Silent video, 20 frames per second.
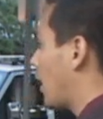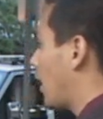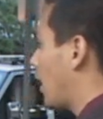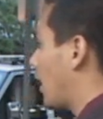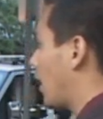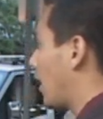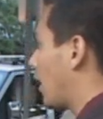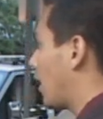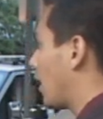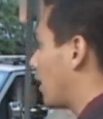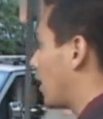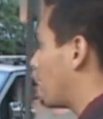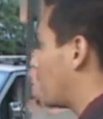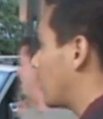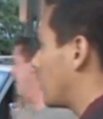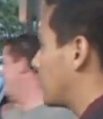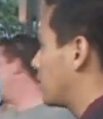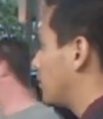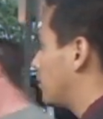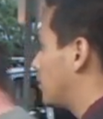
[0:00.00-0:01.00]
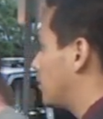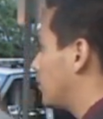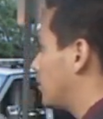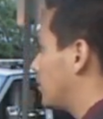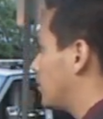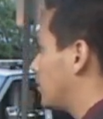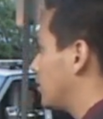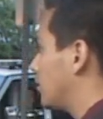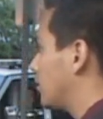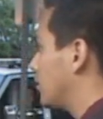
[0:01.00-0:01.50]

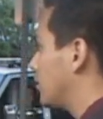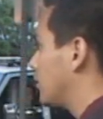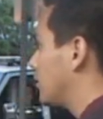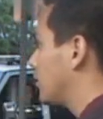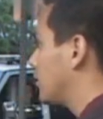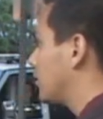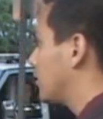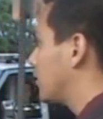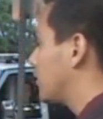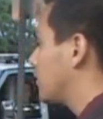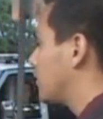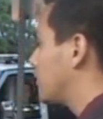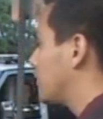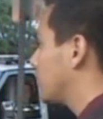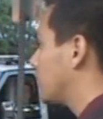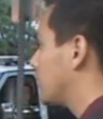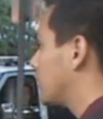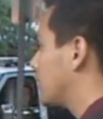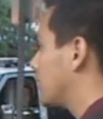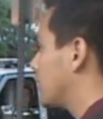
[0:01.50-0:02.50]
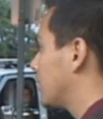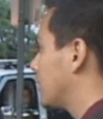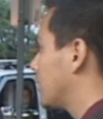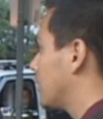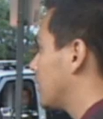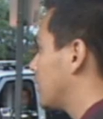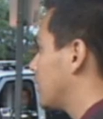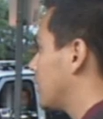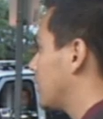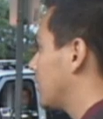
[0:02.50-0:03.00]

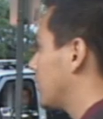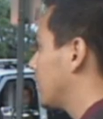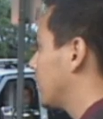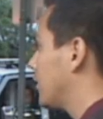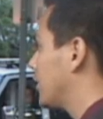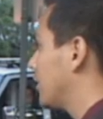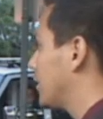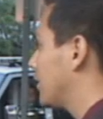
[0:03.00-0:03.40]
The person shown says nothing.